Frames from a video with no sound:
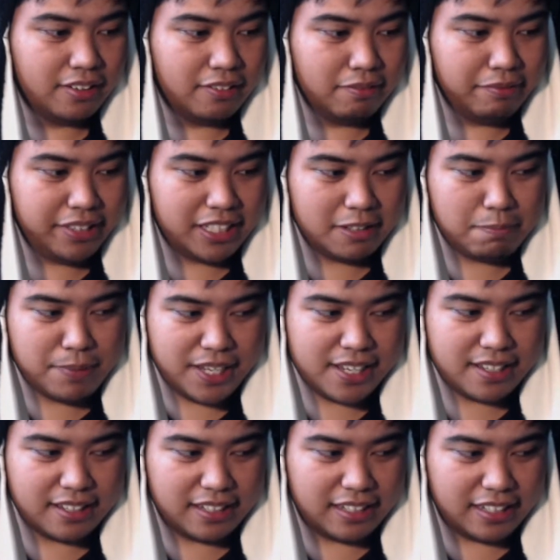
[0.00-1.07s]
we can make
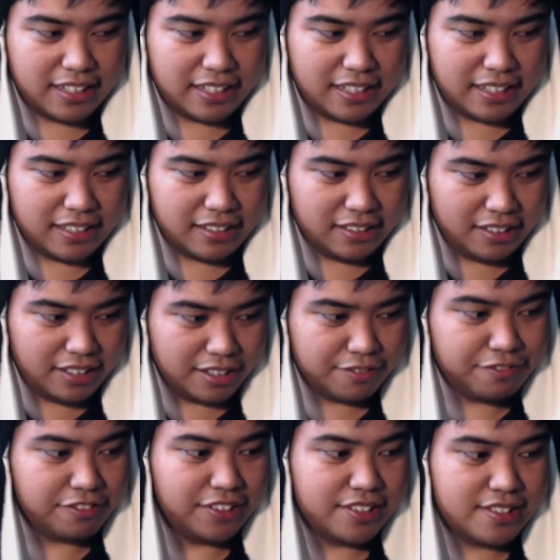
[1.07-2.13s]
a
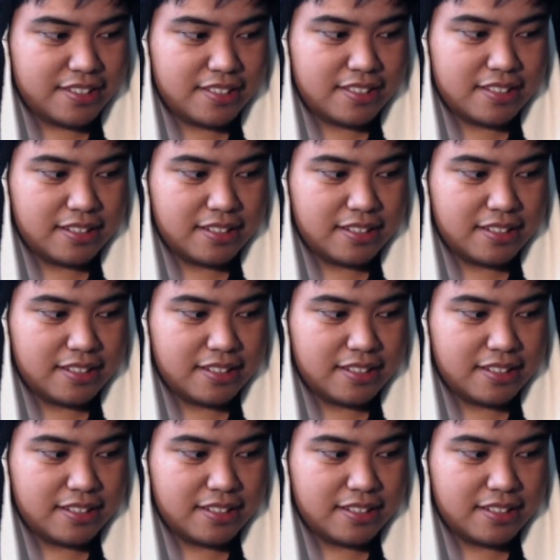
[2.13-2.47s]
difference,